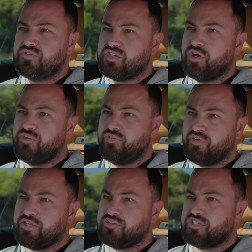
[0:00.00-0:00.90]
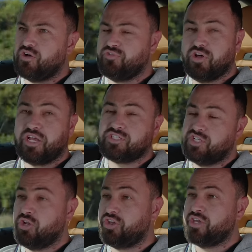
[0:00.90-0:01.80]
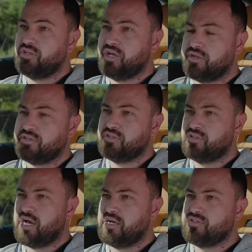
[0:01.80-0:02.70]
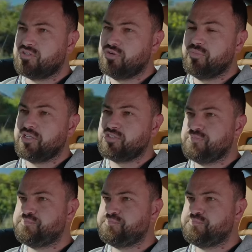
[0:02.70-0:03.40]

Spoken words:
So you find yourself not actually looking down at the dials too much.